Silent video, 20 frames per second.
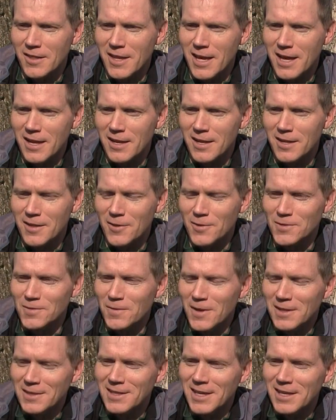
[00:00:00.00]
that those
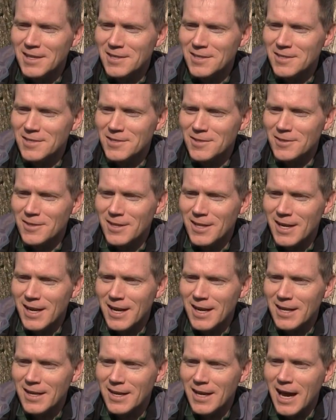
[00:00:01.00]
foundations are that
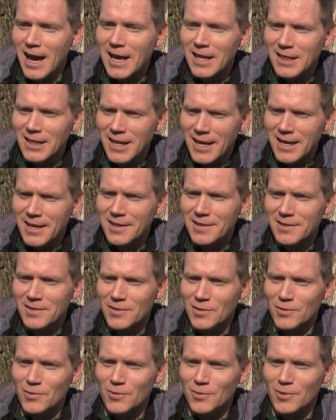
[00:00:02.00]
I like
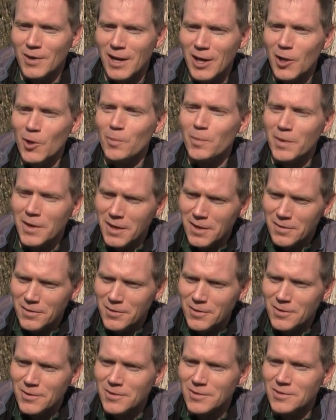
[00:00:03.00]
to help
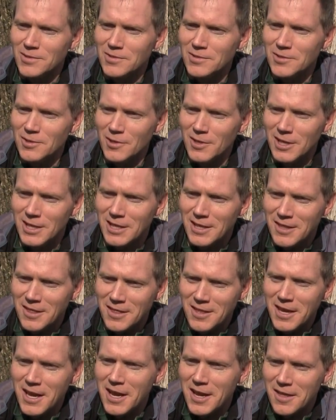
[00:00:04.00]
others so
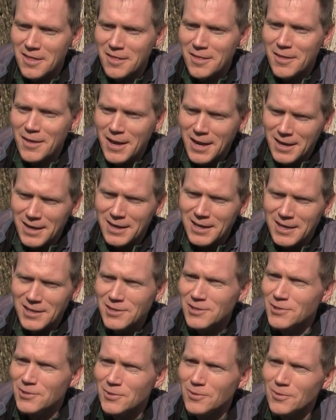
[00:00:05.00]
that they then
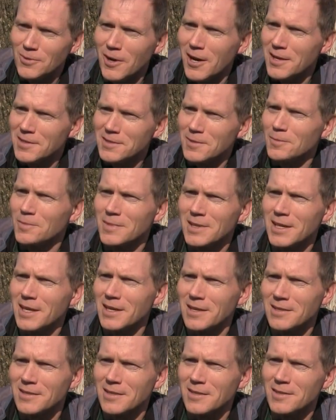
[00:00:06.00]
can do awesome
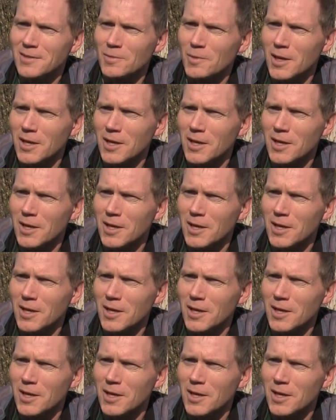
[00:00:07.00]
things as